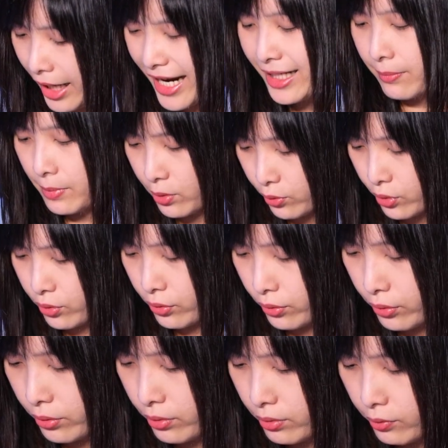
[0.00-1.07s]
8mm
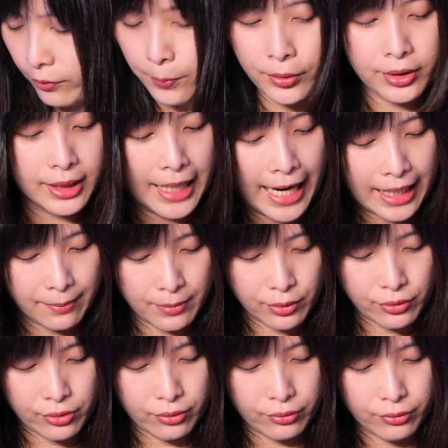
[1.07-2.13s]
screw. We've put the
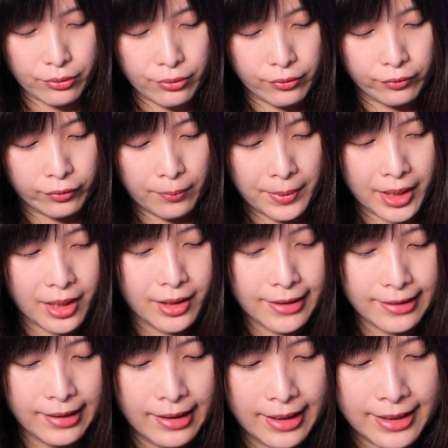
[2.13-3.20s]
8mm screw from
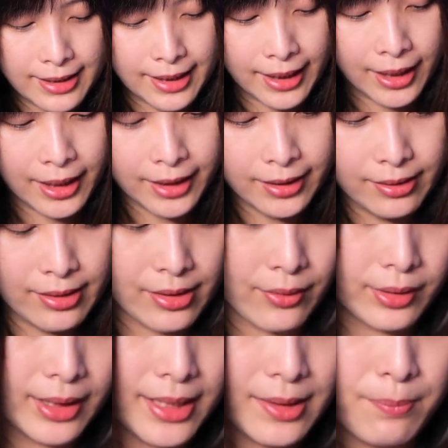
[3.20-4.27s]
here to here,
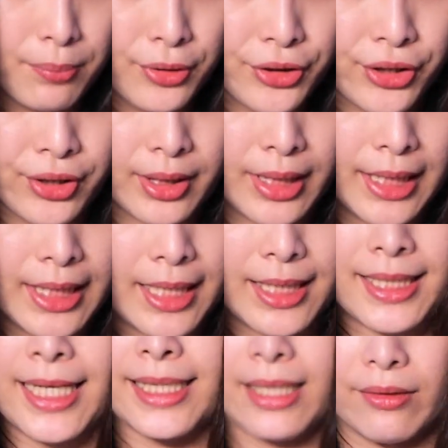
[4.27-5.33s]
so it doesn't push the
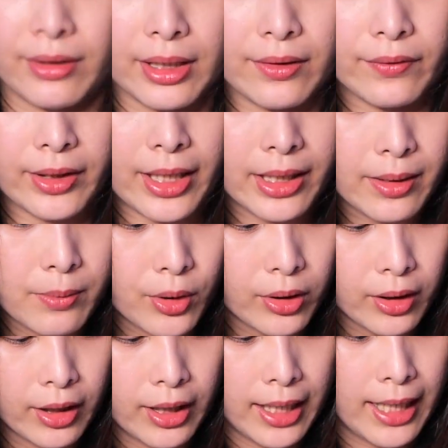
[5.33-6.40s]
takedown lever
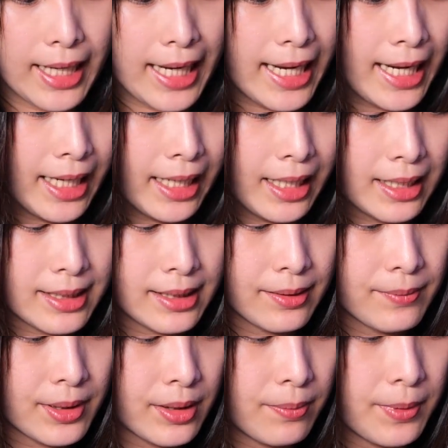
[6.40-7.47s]
anymore, and
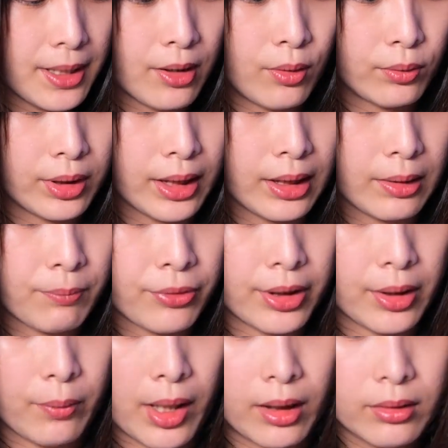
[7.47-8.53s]
seems to be holding
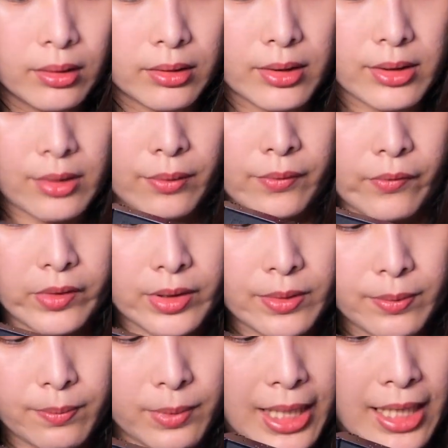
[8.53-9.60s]
pretty well. So we've
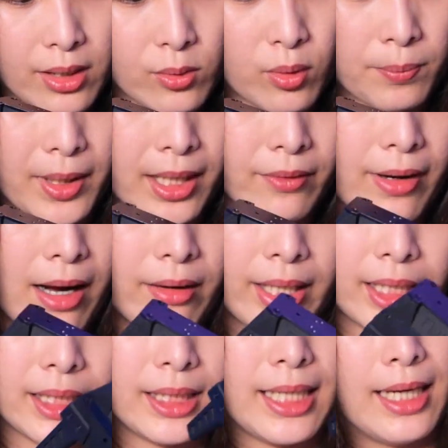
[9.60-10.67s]
just kind of swapped that around,
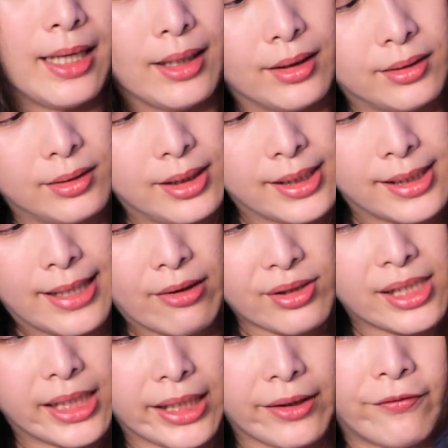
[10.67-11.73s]
and it's now
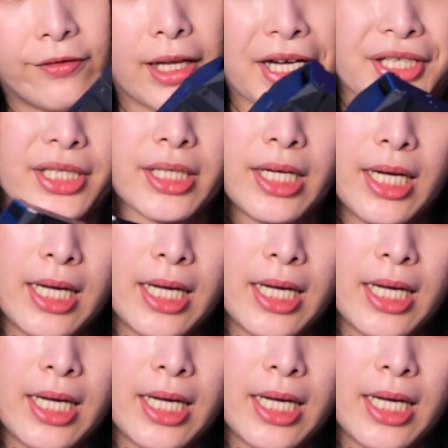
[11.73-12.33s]
sitting flush.